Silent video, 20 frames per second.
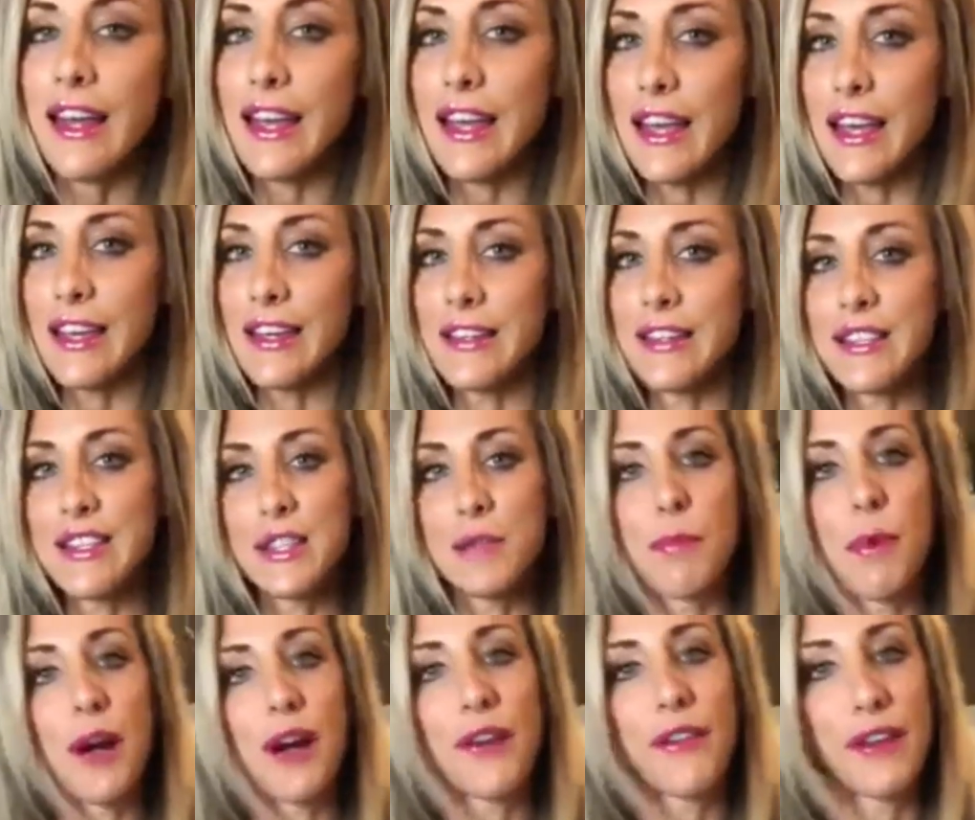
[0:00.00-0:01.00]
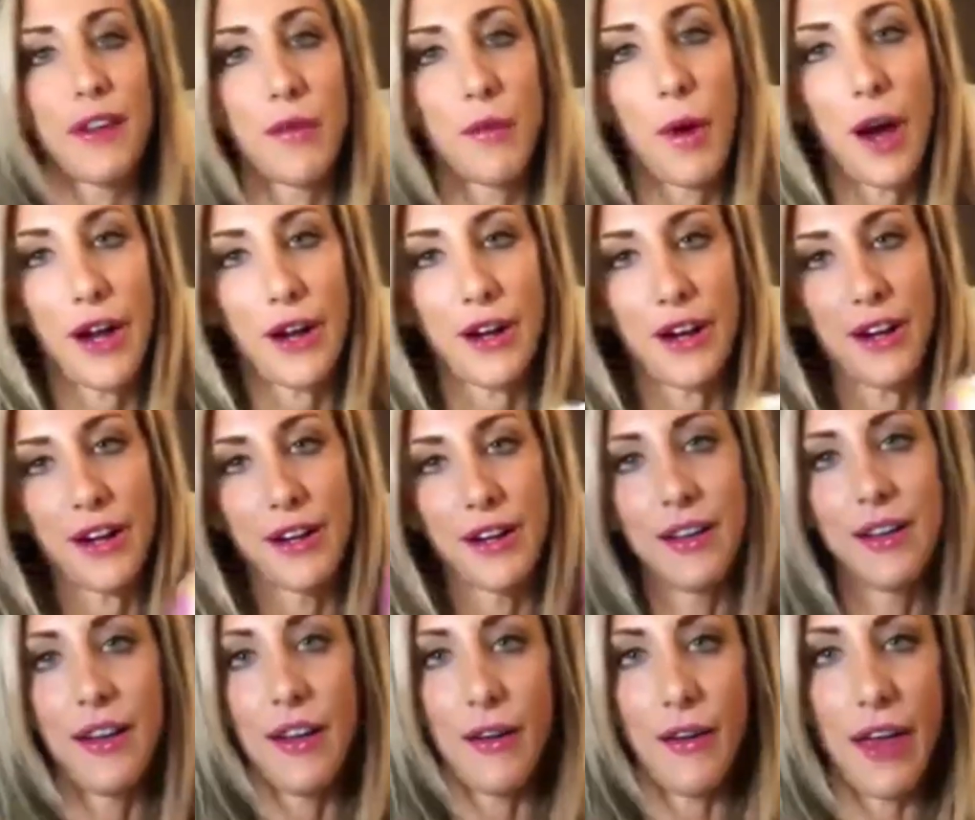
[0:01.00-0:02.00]
is sparkling water.
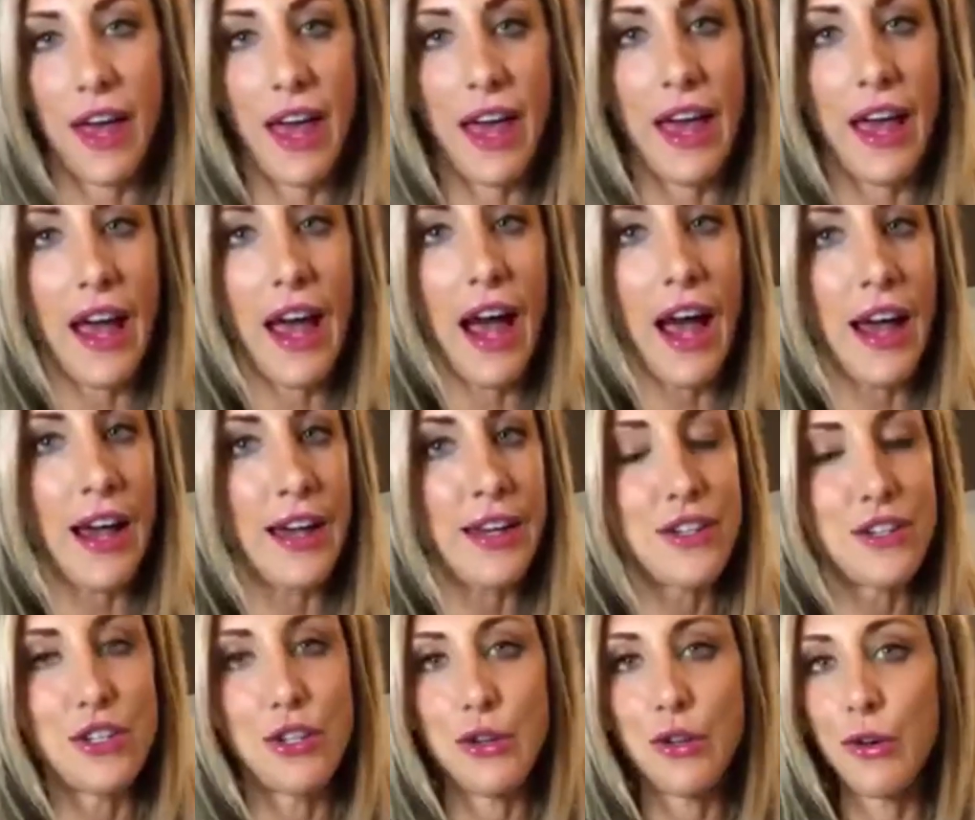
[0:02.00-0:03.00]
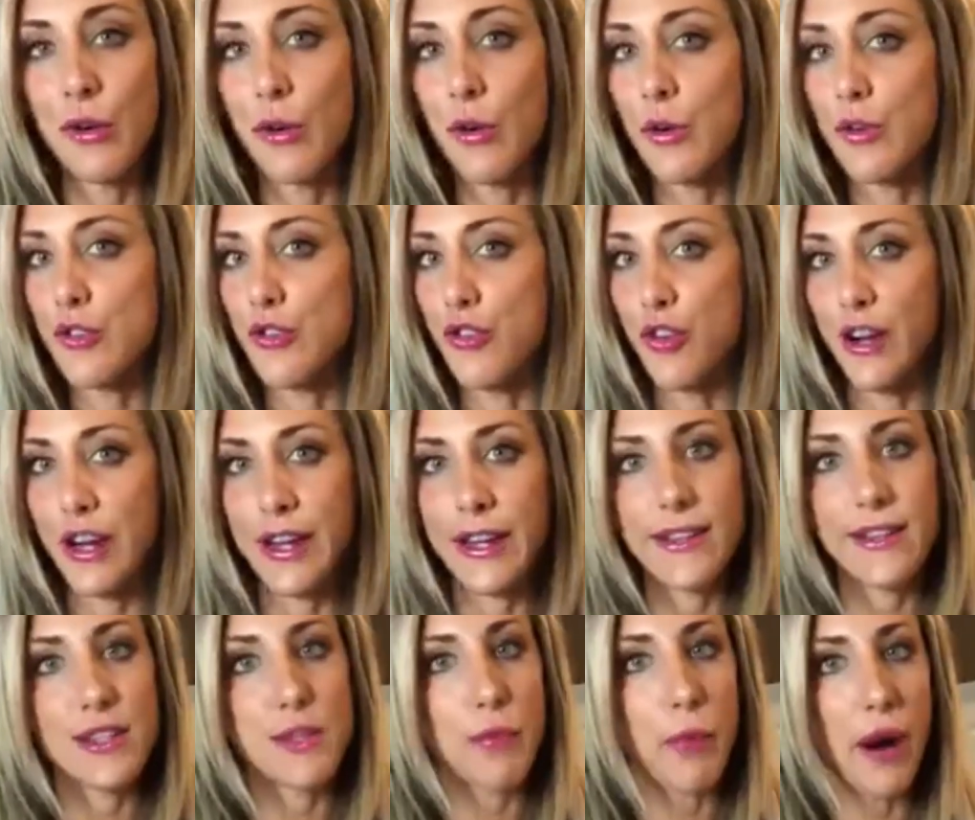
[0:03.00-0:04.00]
Okay, I do drink
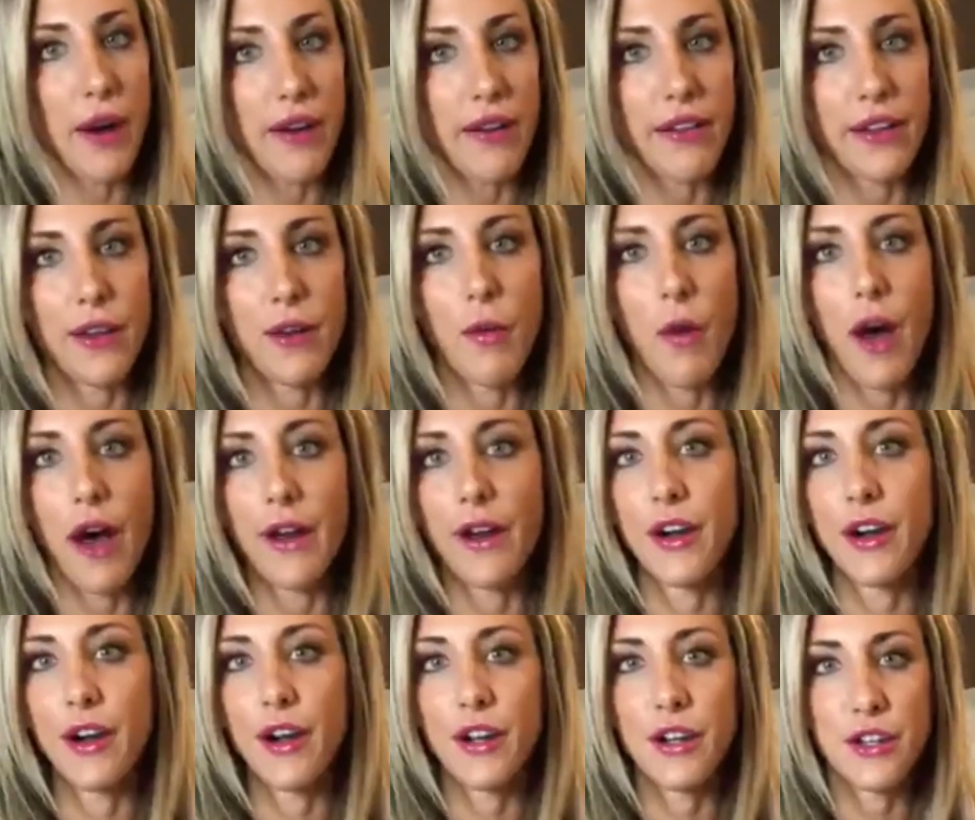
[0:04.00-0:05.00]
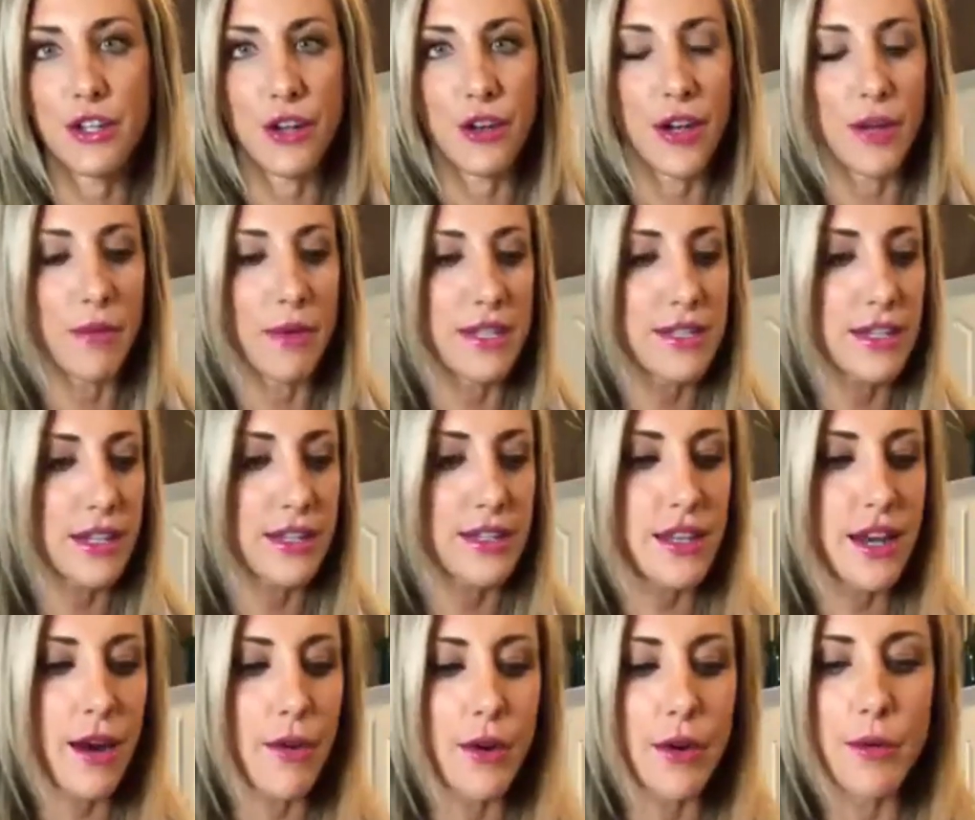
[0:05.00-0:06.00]
sparkling water during my
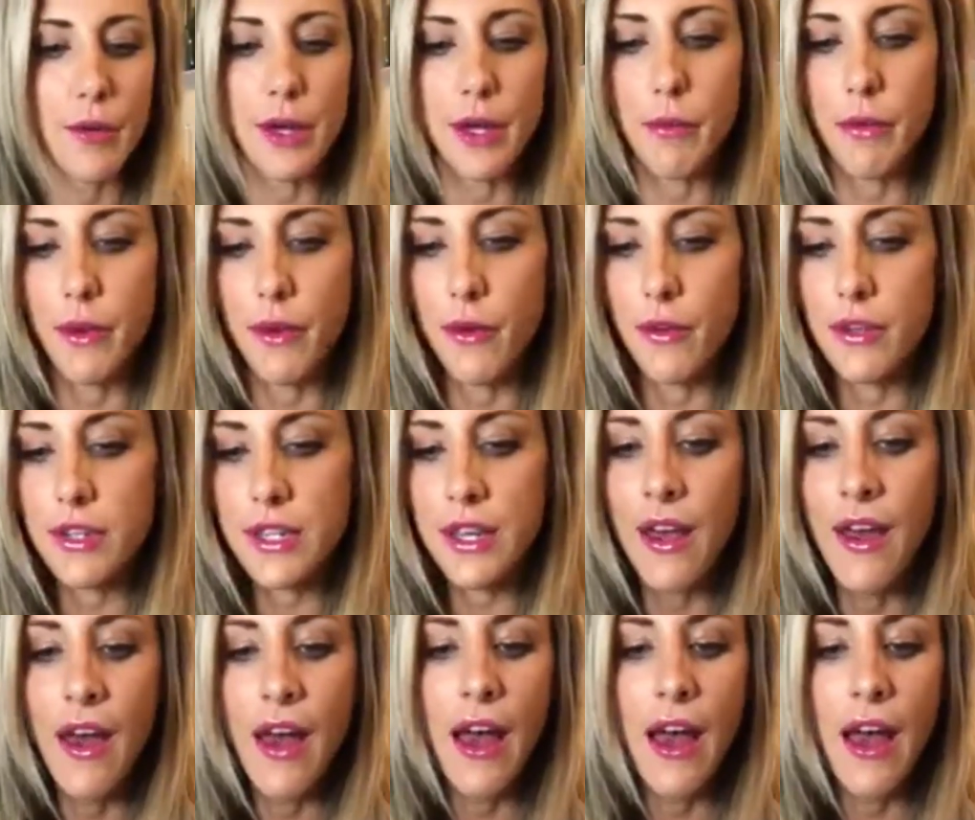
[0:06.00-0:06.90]
60-hour reboot.